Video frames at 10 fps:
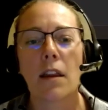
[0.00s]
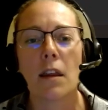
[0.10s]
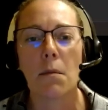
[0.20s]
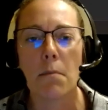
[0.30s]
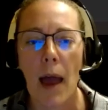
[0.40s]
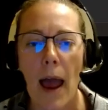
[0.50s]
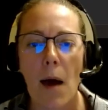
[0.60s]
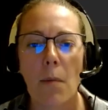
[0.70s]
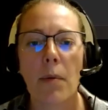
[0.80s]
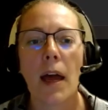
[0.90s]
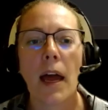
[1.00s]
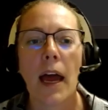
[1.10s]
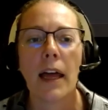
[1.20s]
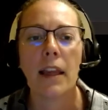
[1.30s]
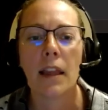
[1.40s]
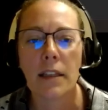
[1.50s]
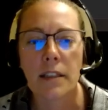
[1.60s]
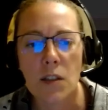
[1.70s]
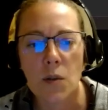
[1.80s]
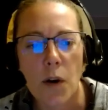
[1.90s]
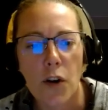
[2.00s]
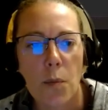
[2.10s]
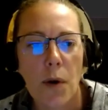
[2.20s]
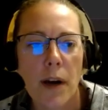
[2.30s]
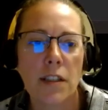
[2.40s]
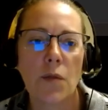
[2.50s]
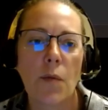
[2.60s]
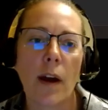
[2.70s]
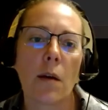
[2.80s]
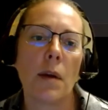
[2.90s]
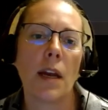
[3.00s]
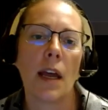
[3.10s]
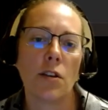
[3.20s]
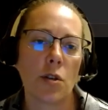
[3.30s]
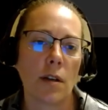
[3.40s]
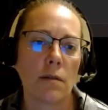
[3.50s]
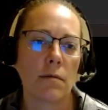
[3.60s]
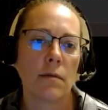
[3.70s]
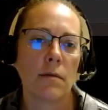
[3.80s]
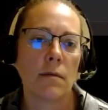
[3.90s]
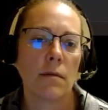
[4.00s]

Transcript: the map, and then this is where your pricing recommendation